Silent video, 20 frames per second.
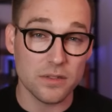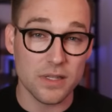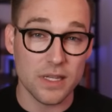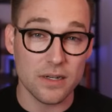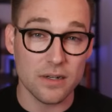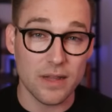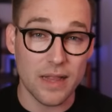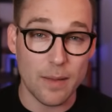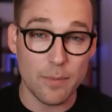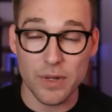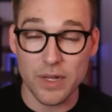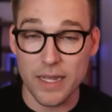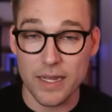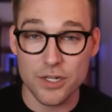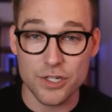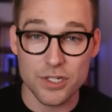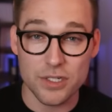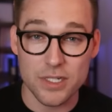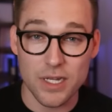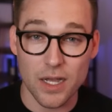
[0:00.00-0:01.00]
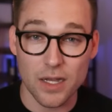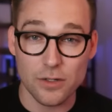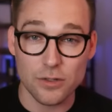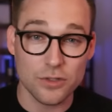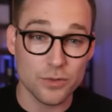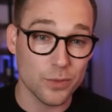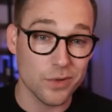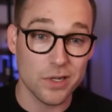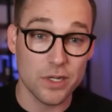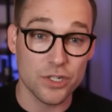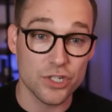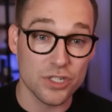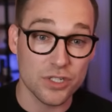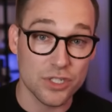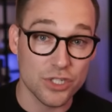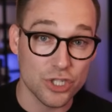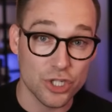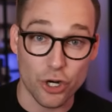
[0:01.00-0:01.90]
little application toggles where you can just